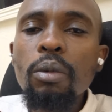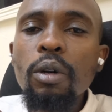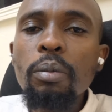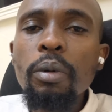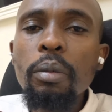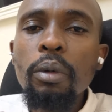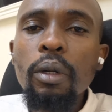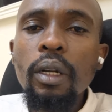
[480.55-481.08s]
more
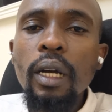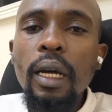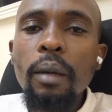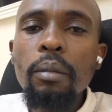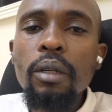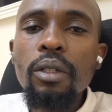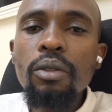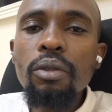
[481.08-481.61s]
people
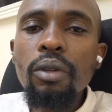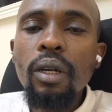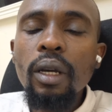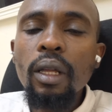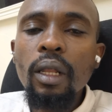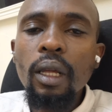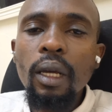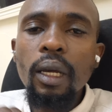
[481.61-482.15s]
coming
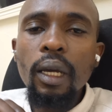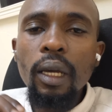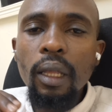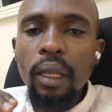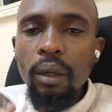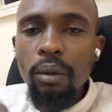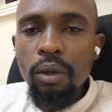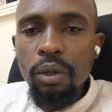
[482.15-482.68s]
together and
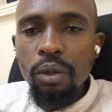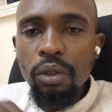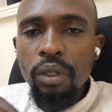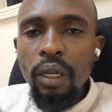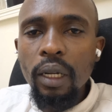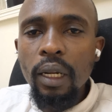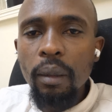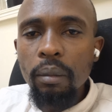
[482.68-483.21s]
they want to
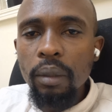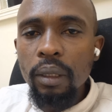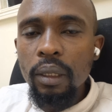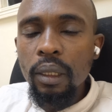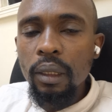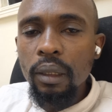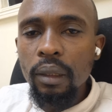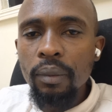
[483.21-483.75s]
start a
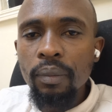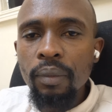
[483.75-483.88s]
business,